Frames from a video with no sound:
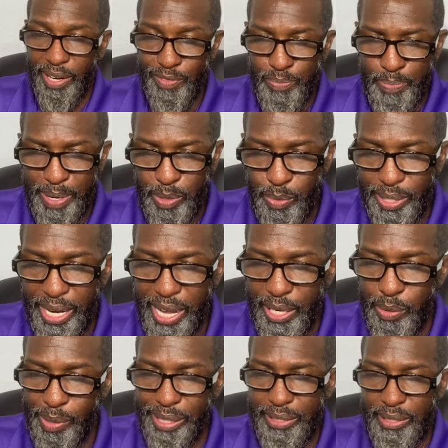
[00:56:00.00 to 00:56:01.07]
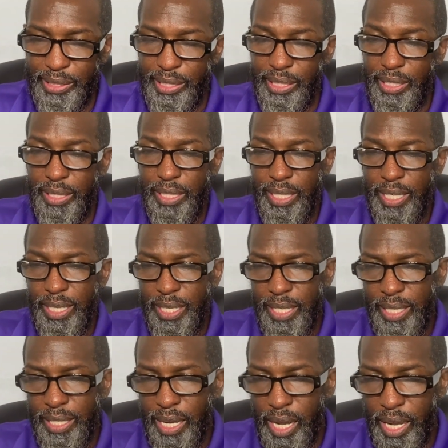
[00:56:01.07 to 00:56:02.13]
I've been with IUIC
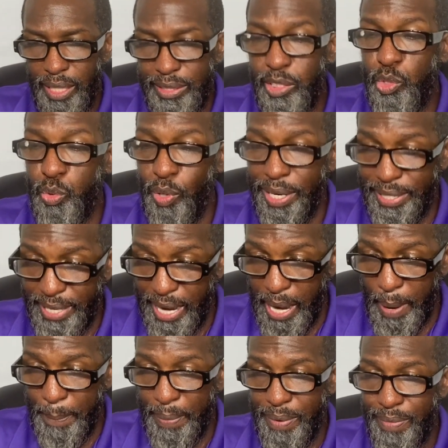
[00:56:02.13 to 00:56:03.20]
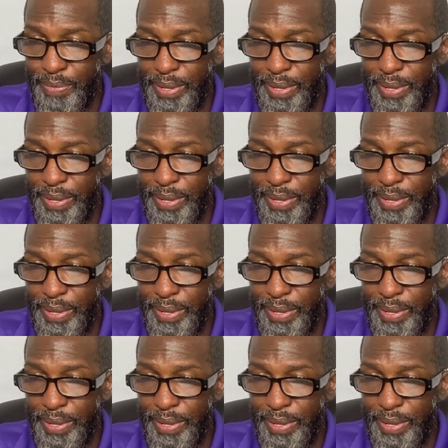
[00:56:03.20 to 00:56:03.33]
Detroit camp